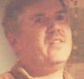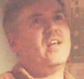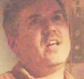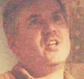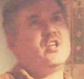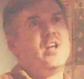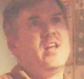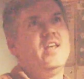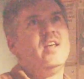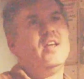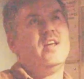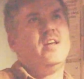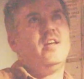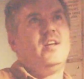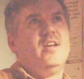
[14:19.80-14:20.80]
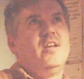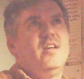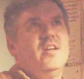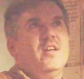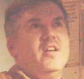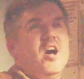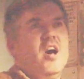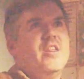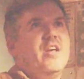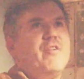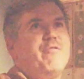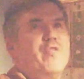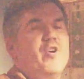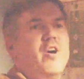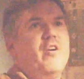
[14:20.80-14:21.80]
actually, I think
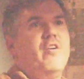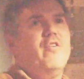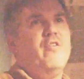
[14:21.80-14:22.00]
for